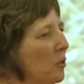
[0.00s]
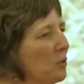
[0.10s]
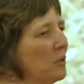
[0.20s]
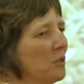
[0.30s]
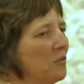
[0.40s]

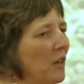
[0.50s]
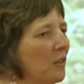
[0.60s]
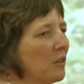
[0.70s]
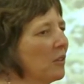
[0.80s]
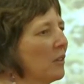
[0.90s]
worked with his
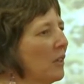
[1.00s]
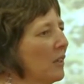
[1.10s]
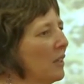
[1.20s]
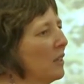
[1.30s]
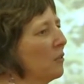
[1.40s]
father
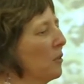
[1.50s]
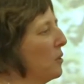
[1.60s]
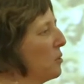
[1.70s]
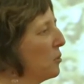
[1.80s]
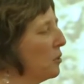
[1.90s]
uh,
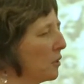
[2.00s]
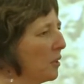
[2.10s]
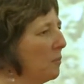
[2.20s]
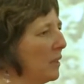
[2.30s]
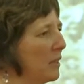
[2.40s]
growing some corn
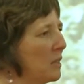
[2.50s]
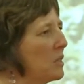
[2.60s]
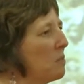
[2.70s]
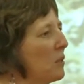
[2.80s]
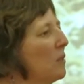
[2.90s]
and
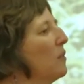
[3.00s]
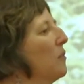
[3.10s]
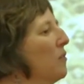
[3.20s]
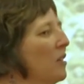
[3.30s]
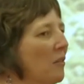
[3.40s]
beans, but
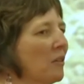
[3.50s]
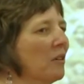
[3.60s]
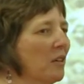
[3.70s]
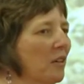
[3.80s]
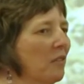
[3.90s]

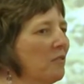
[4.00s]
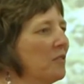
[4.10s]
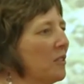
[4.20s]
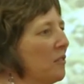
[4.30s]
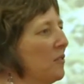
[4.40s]
never
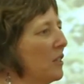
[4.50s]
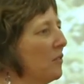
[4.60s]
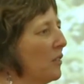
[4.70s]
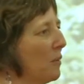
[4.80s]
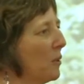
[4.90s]
enough to feed
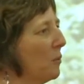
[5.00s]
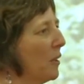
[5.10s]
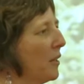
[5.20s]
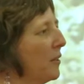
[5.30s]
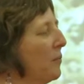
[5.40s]
the family
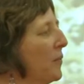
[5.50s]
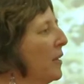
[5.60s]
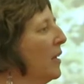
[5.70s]
well.